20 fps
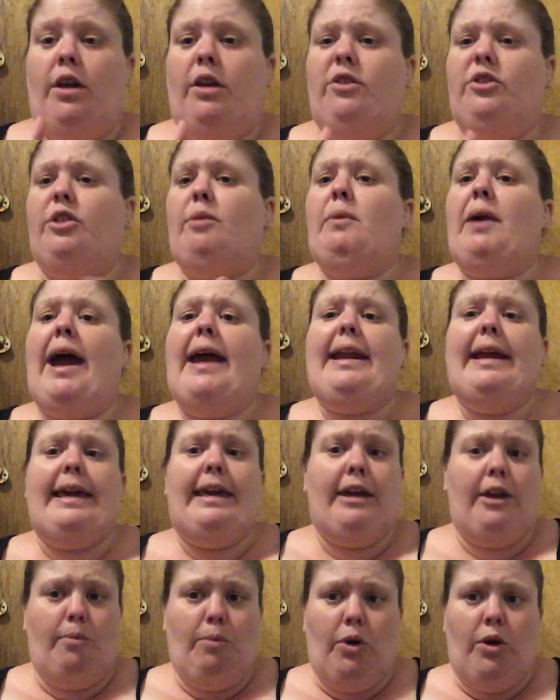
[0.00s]
some kind of
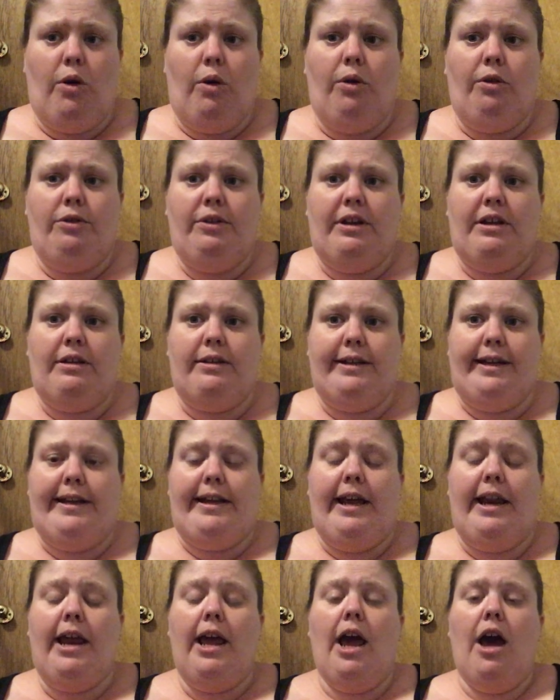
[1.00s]
chemical to
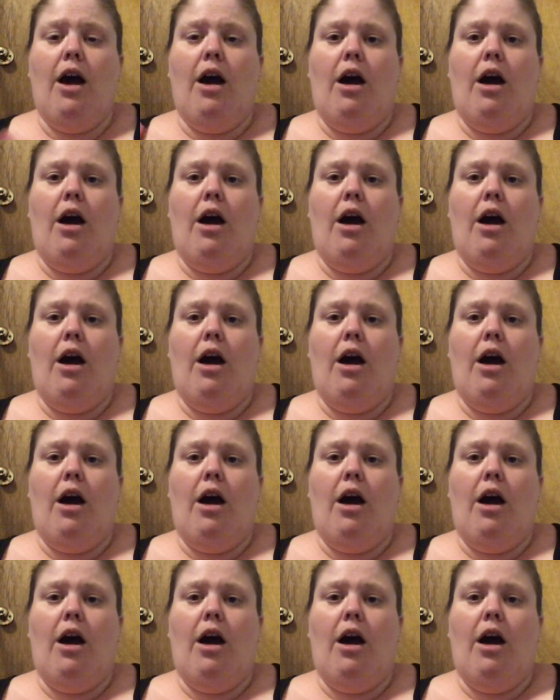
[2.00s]
clean it.